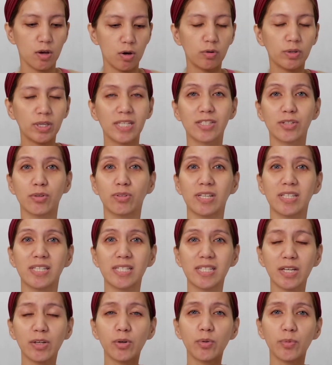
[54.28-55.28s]
Okay, so this
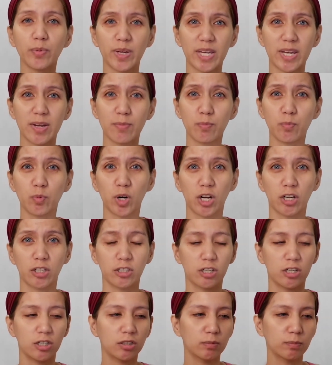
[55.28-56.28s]
is a Korean
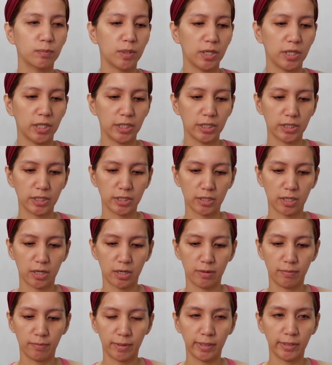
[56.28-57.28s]
product, but
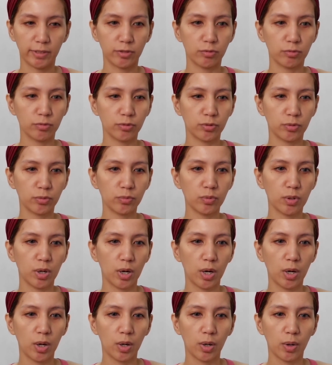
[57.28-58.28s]
I don't know.
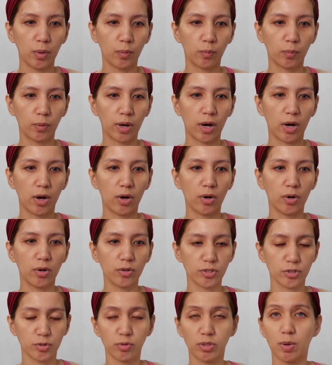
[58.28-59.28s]

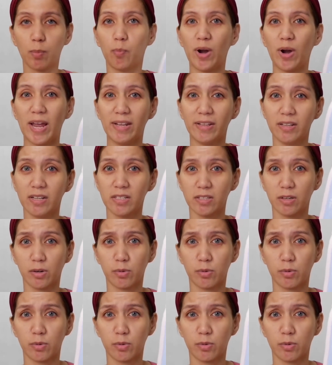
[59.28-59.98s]
So the brand is